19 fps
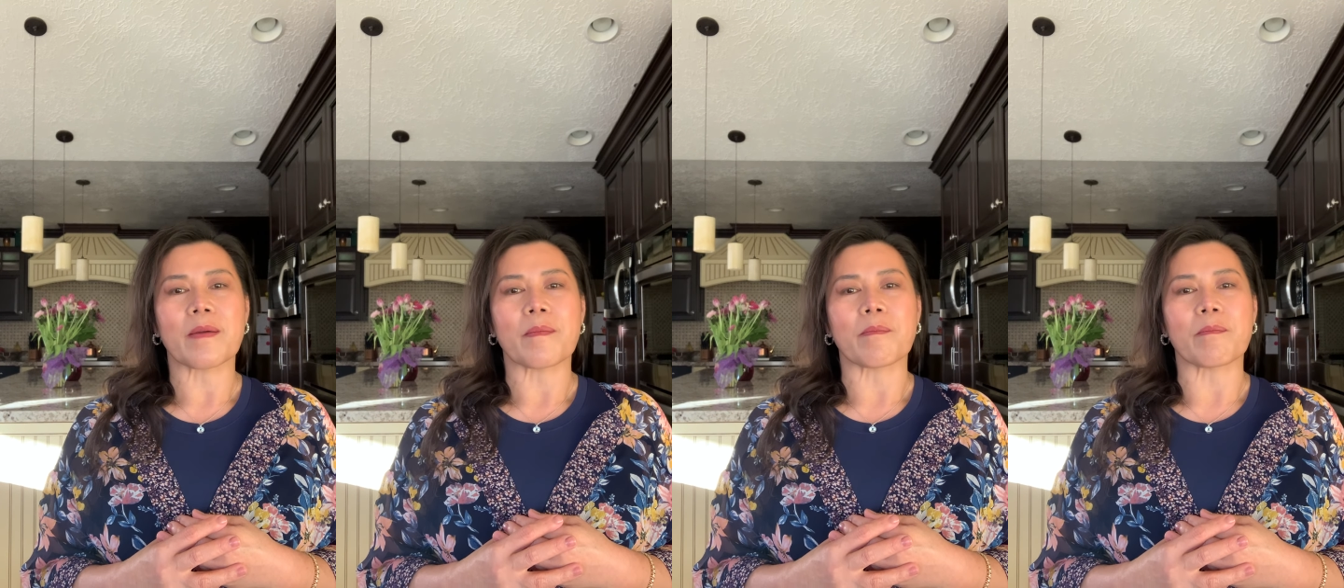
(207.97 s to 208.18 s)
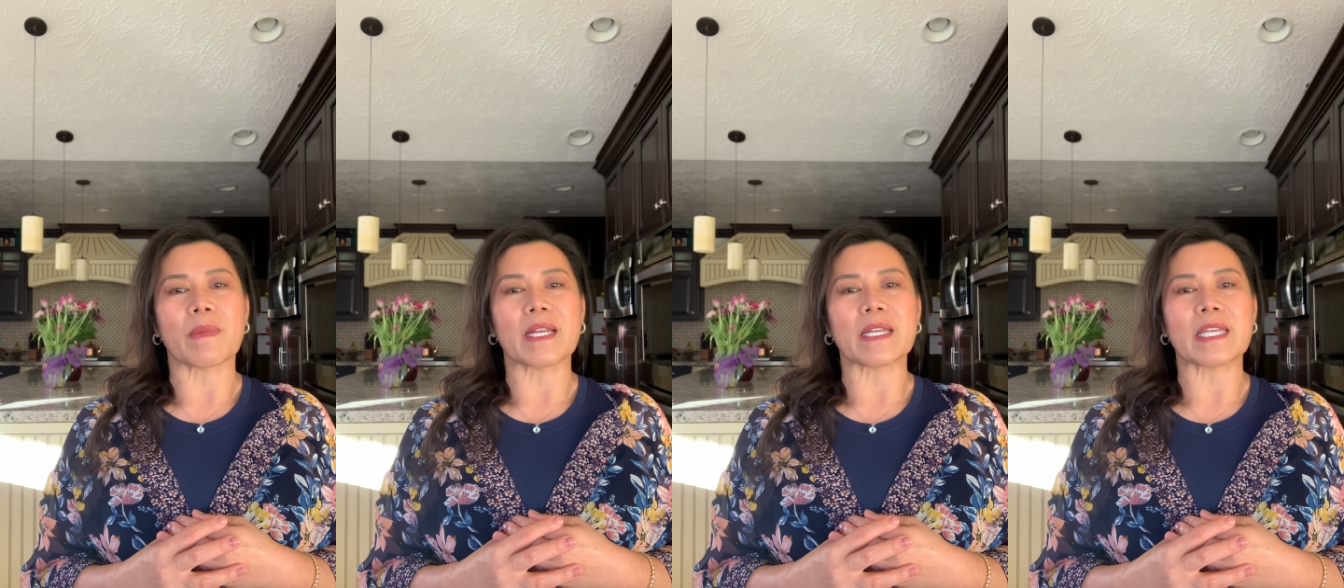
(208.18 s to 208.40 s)

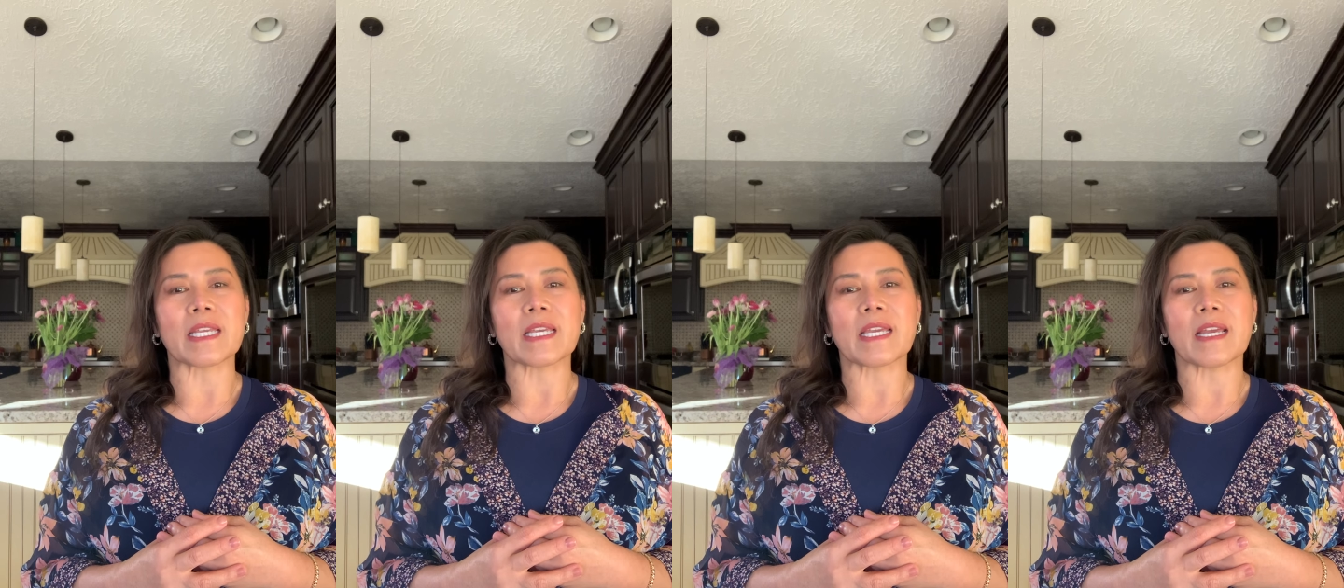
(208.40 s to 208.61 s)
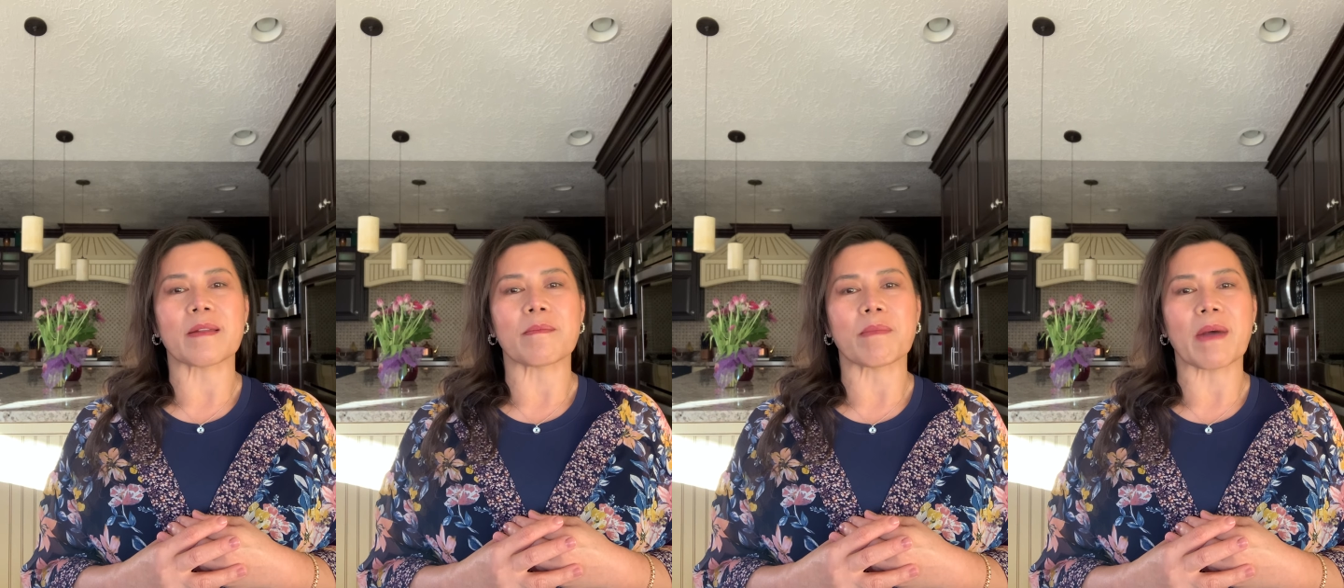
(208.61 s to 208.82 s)
Money
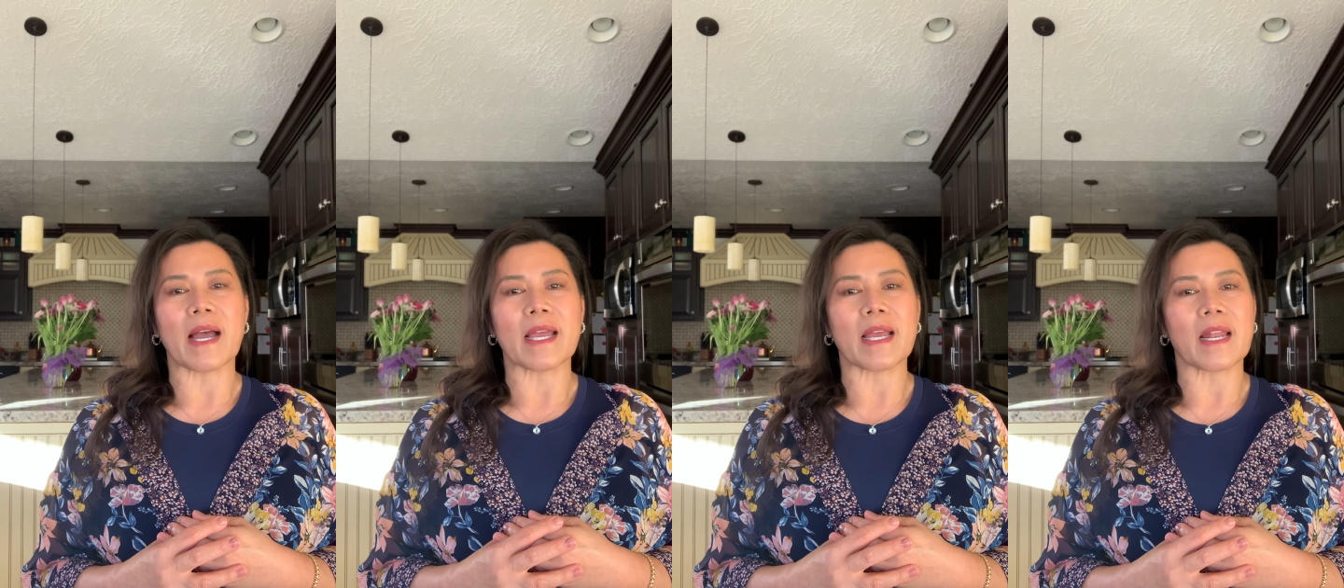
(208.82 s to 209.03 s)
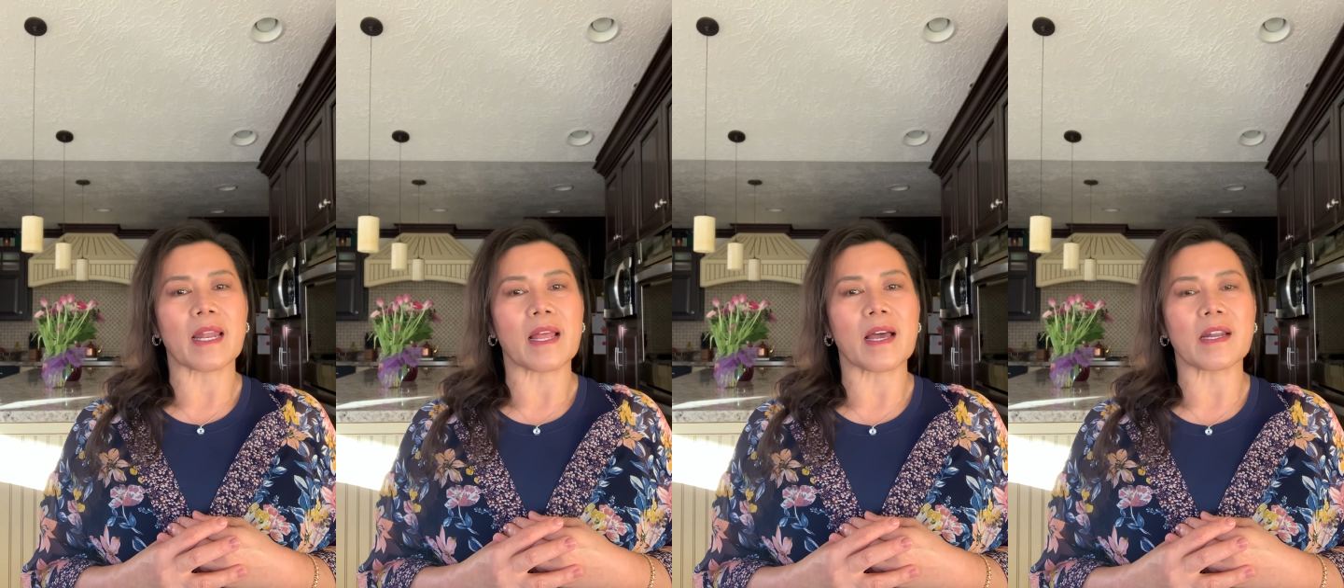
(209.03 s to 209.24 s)
can
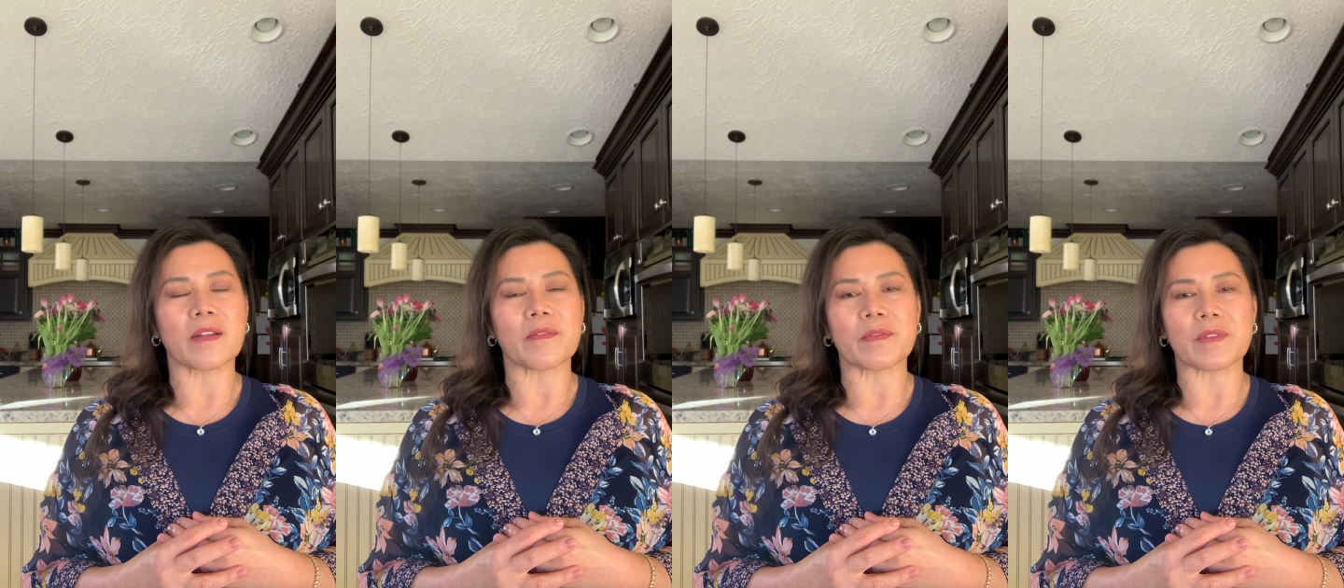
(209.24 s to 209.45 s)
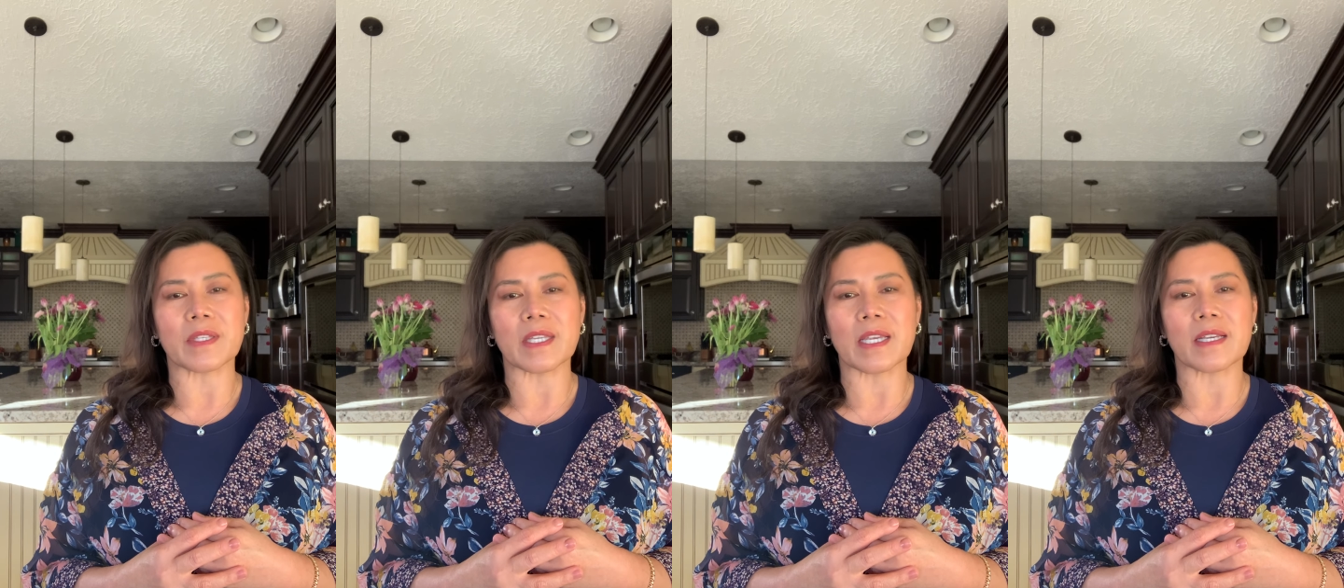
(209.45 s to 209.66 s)
buy a lot of
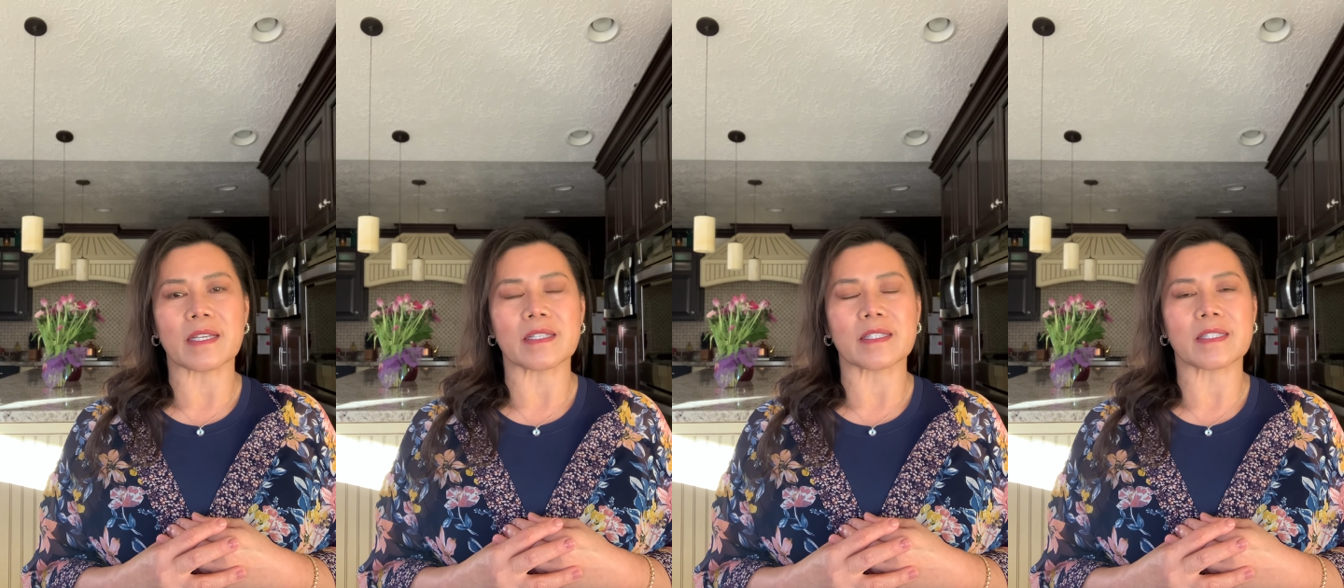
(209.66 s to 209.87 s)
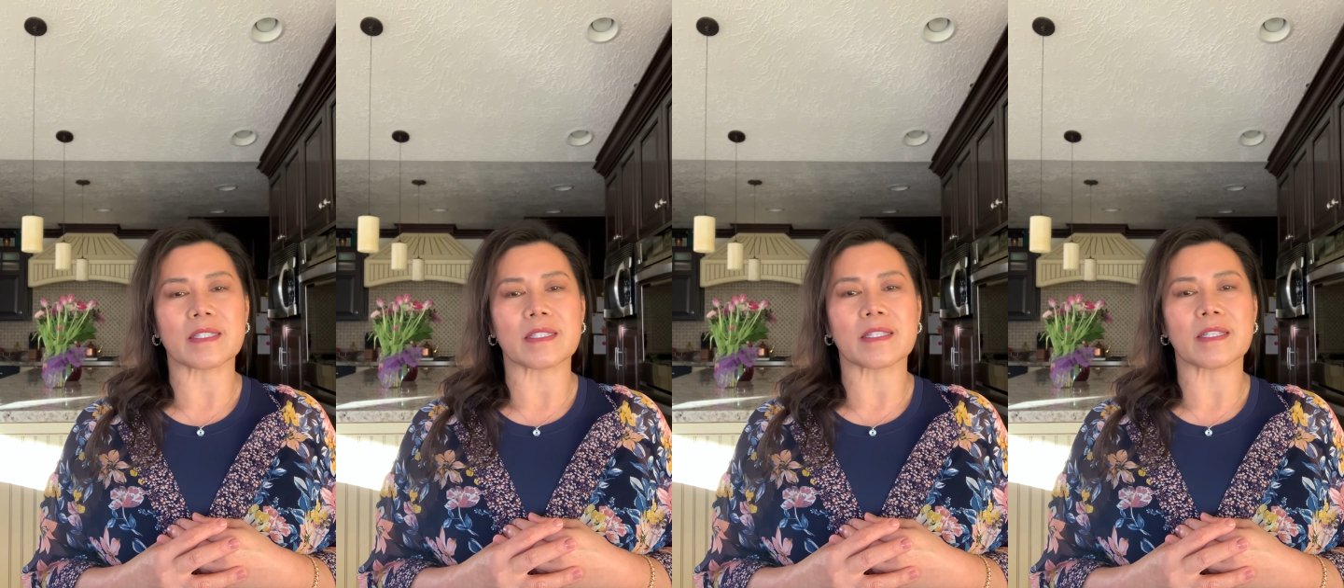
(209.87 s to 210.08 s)

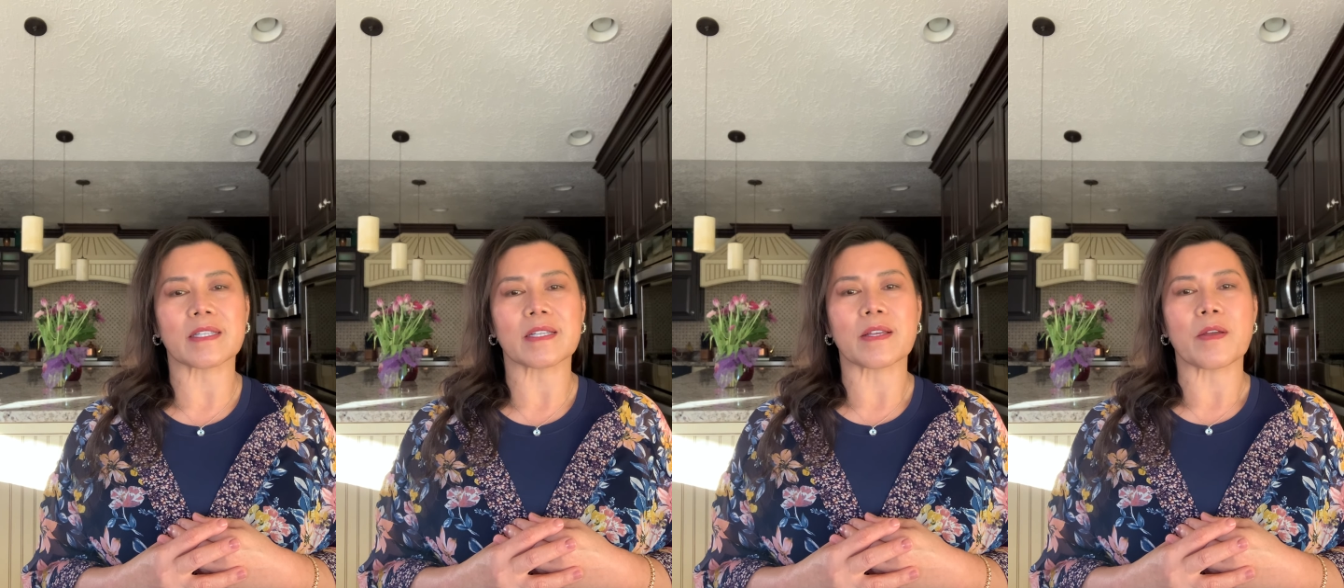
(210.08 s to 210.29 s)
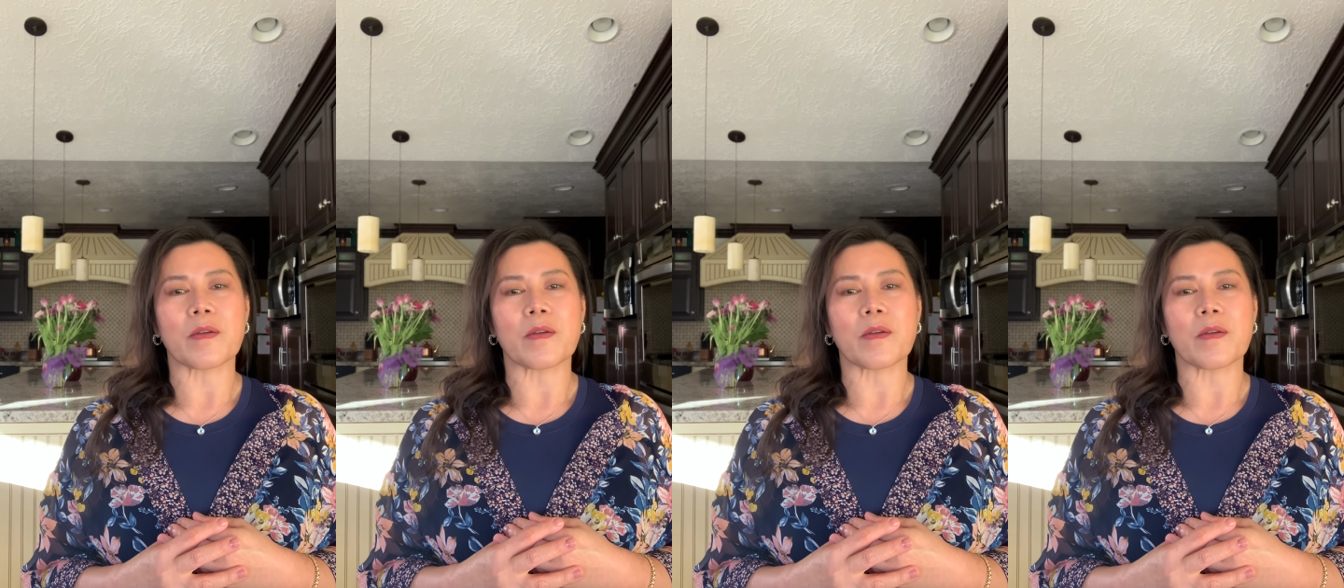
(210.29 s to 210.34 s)
things,